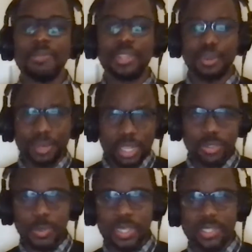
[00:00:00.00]
the una
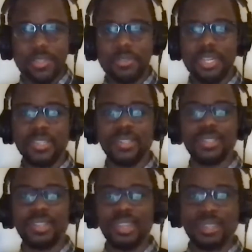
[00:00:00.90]
jua series
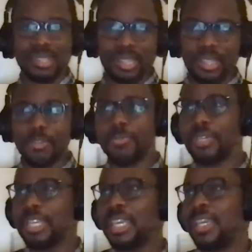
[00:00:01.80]
is
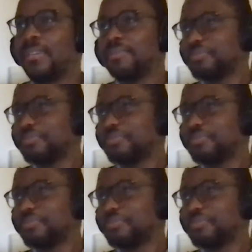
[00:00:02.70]
literally